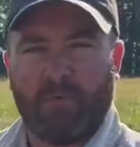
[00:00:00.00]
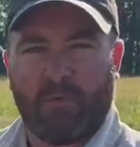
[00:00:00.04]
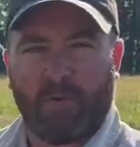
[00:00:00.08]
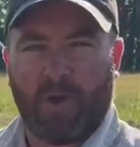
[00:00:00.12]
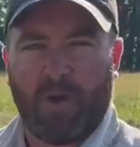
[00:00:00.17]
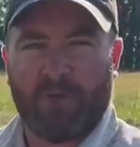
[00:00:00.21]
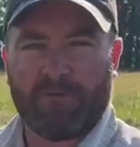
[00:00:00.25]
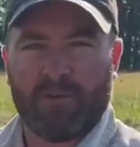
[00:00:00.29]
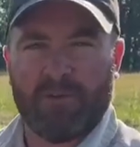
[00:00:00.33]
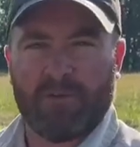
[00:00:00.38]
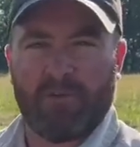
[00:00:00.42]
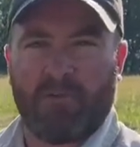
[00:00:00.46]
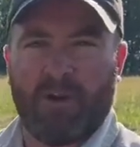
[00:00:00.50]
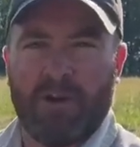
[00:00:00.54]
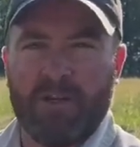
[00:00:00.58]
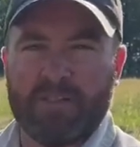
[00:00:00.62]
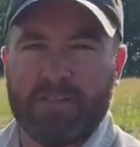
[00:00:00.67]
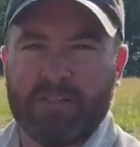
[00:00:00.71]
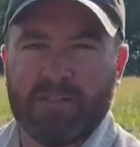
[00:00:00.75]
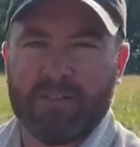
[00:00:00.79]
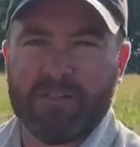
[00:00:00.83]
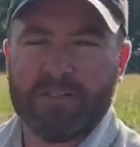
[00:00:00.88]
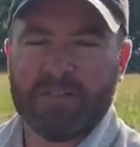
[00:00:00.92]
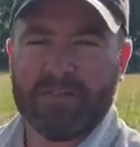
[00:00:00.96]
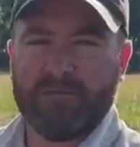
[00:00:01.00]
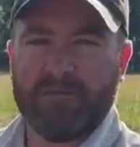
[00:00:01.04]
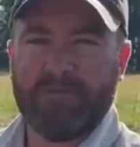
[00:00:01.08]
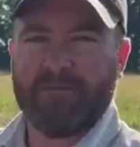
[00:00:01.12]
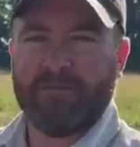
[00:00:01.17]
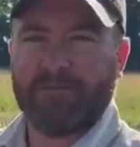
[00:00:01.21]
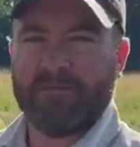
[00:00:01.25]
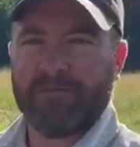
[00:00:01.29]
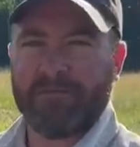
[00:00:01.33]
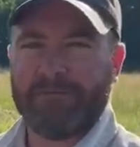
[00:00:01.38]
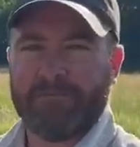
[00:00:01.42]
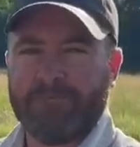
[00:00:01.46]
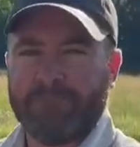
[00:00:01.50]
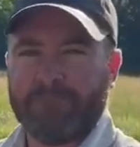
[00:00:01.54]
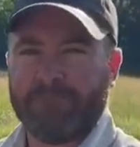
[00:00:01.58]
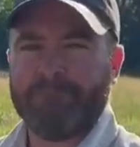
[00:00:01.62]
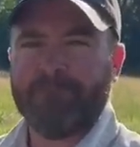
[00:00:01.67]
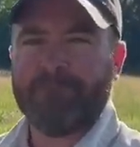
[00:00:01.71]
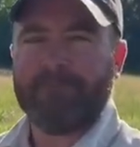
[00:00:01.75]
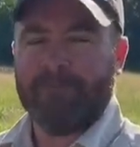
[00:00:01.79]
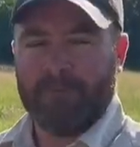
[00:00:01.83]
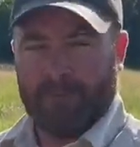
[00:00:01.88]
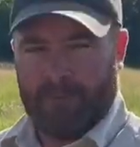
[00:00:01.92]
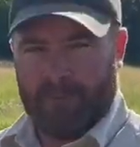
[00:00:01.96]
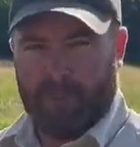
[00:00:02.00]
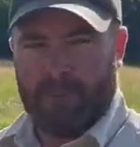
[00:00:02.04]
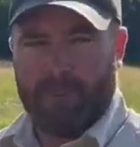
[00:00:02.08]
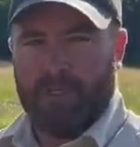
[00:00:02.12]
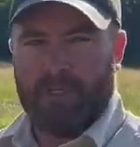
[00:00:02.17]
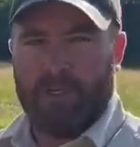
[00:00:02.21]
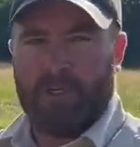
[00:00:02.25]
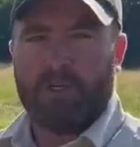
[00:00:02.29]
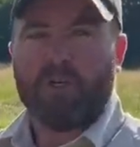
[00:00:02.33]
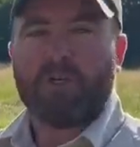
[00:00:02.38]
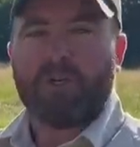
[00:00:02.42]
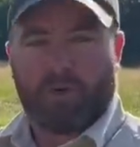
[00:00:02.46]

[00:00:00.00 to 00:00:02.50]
Wow, so just one spray, and this is what you got.